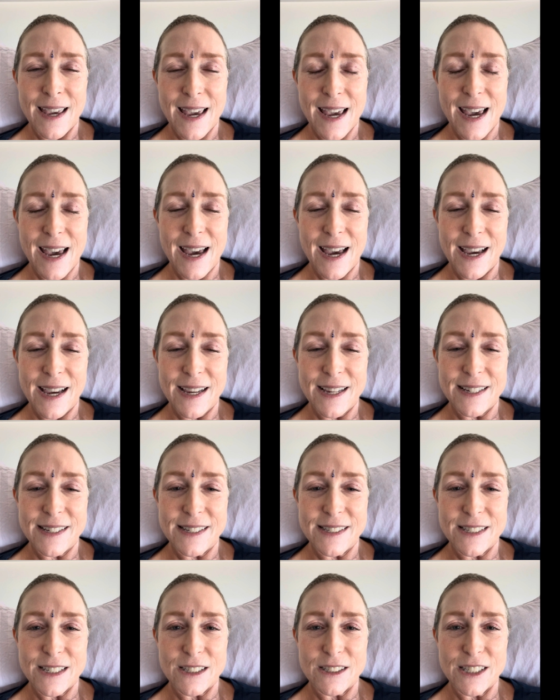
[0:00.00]

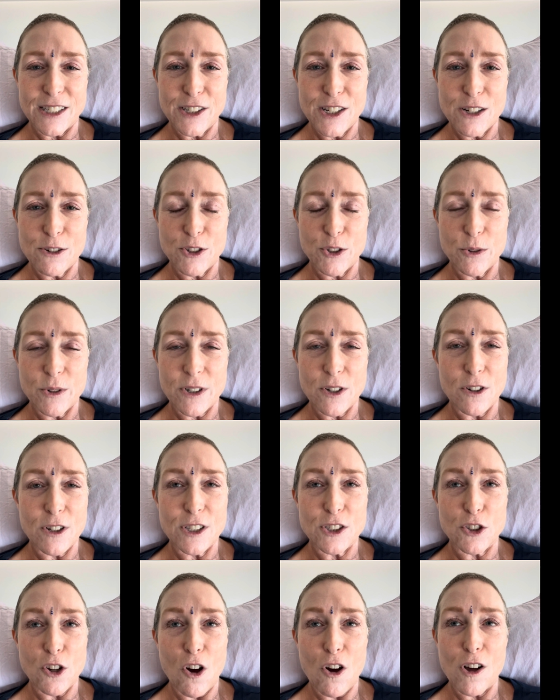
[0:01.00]
and, you know, to
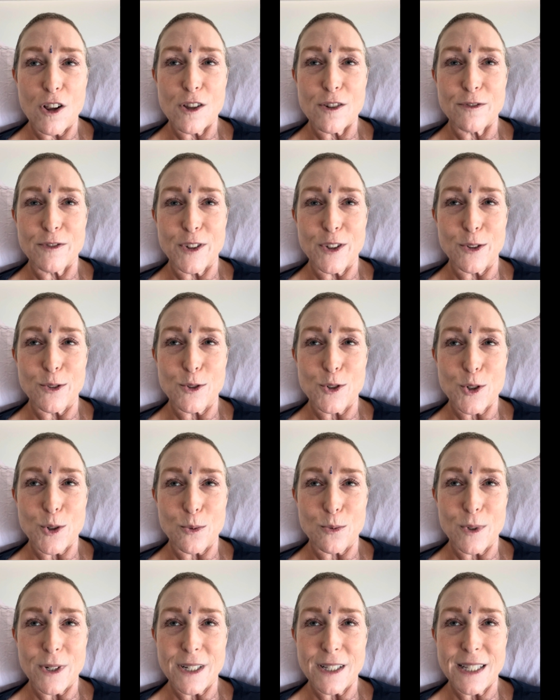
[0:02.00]
encourage all of you to
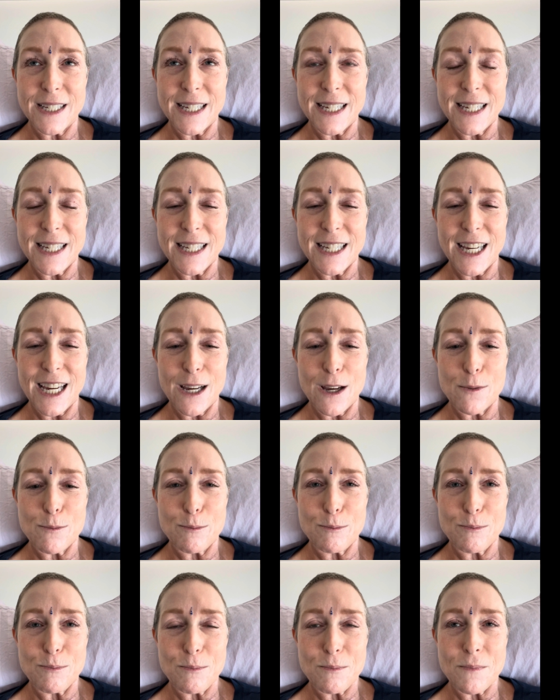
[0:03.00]
really,
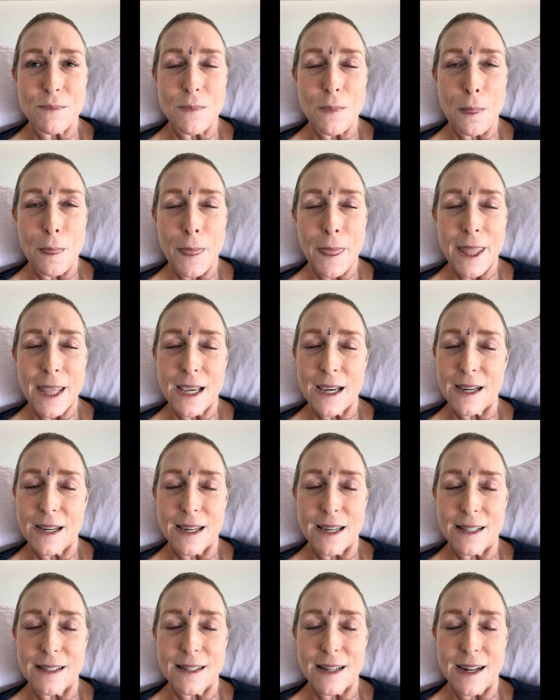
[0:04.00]

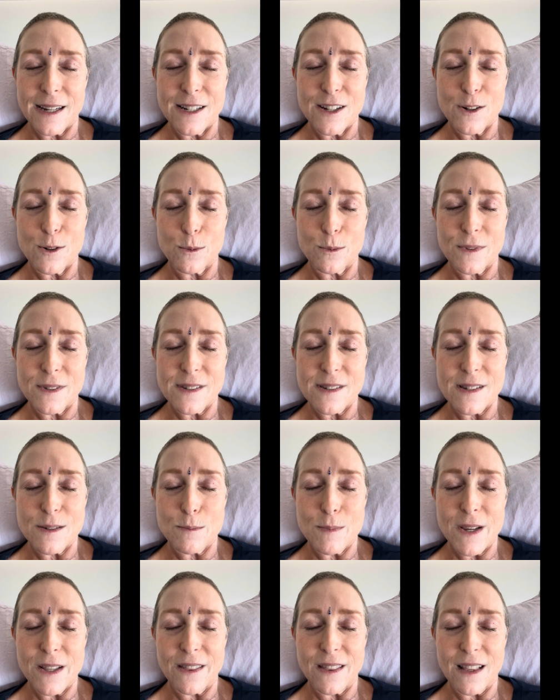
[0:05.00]
and I know this has
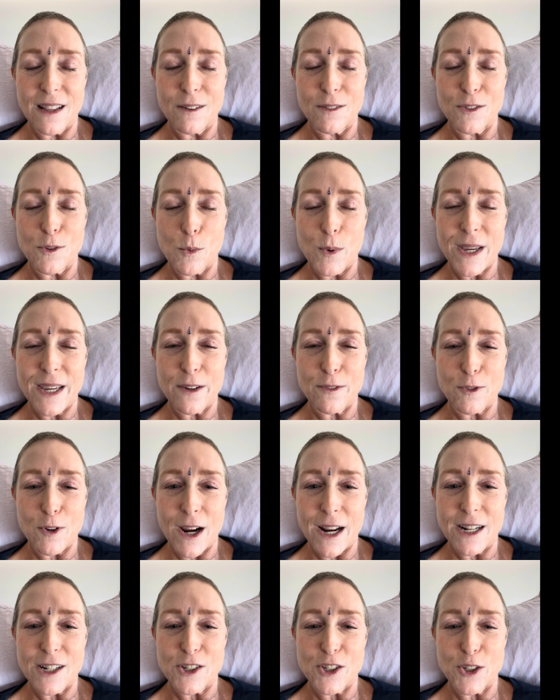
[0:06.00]
been the week of
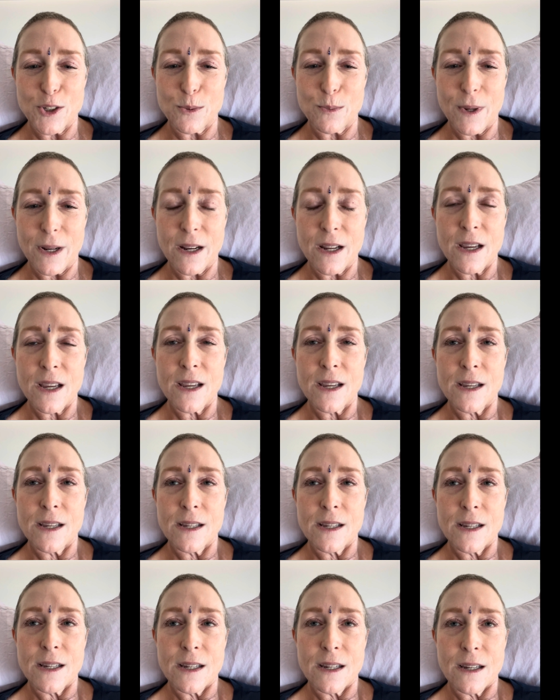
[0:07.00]
gratitude, but
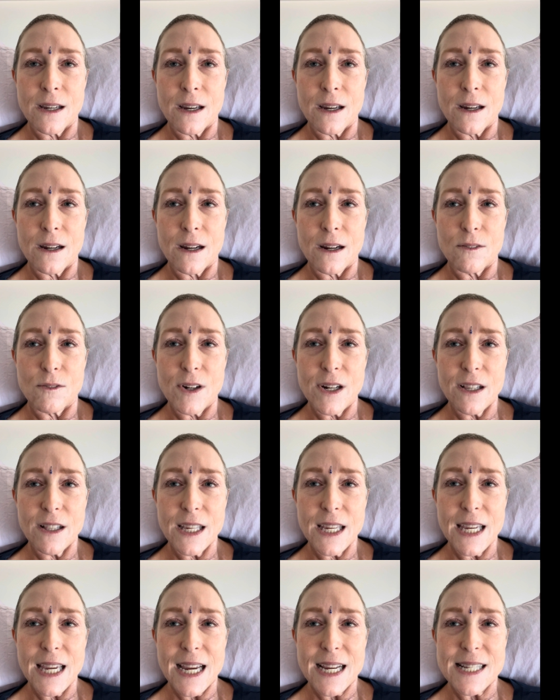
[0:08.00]

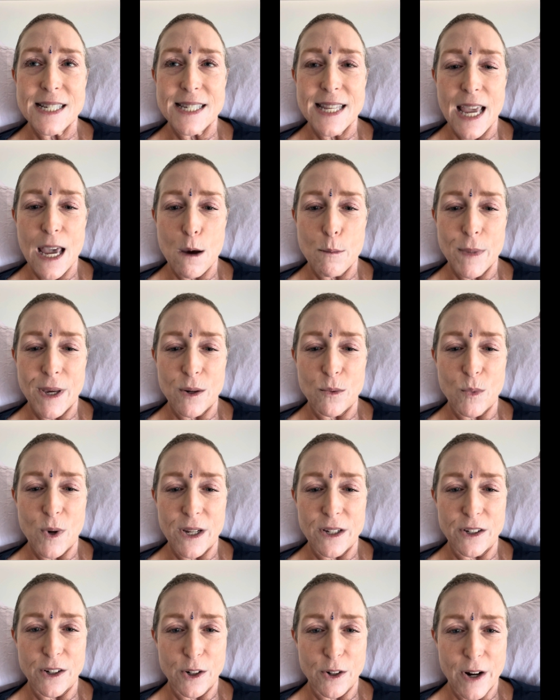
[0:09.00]
really examine
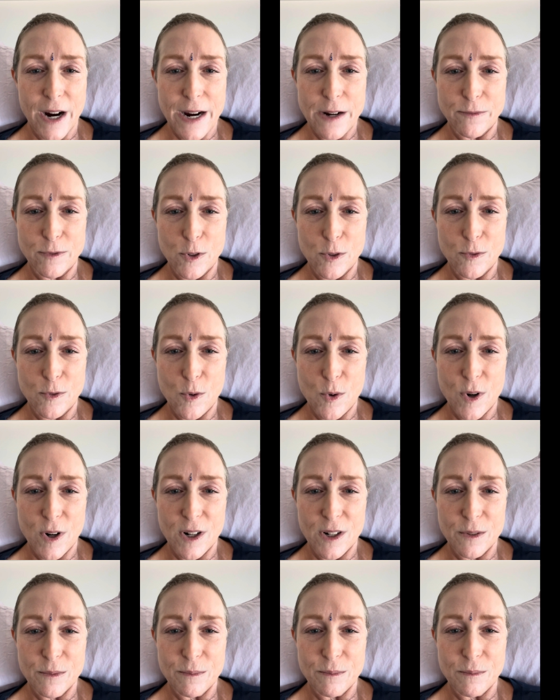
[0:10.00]
what you're grateful
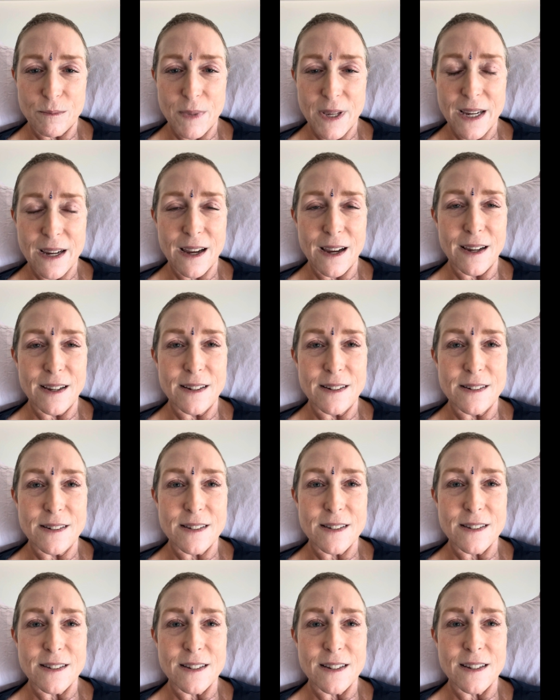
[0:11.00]
for,
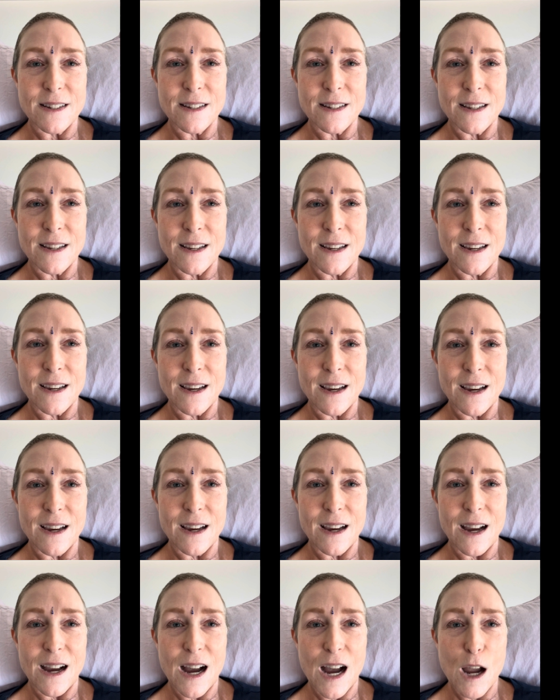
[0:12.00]
because
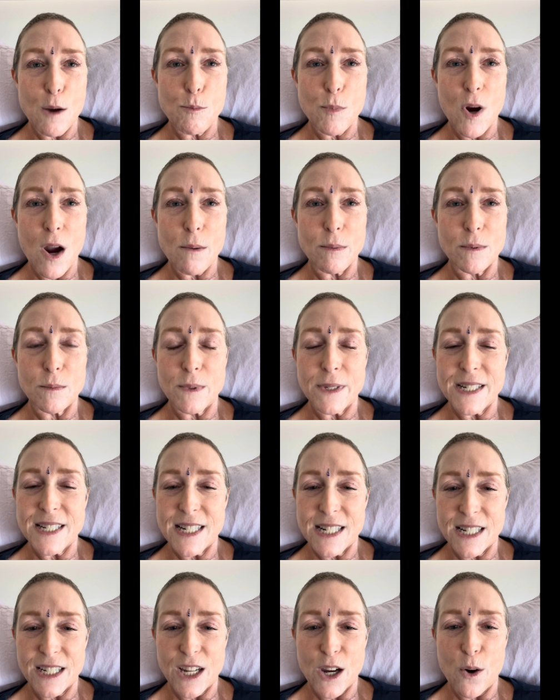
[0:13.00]
I probably
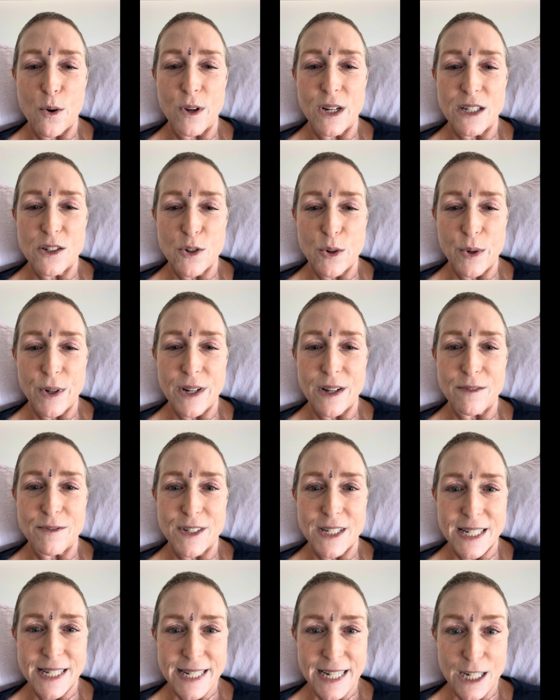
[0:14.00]
didn't go into enough
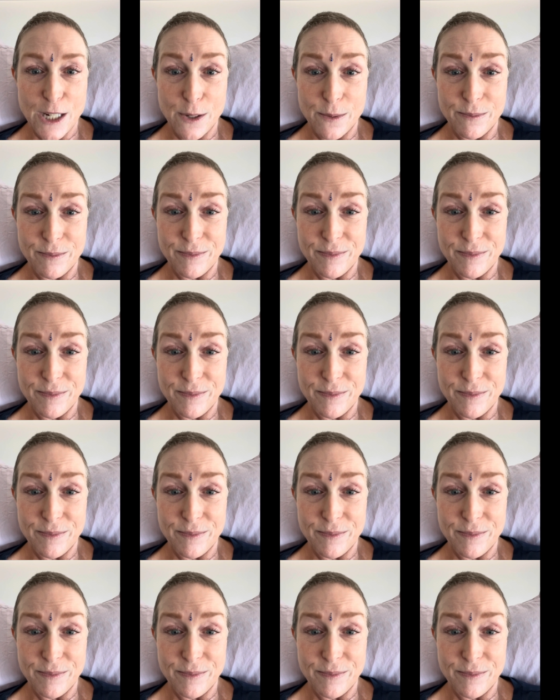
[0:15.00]
detail.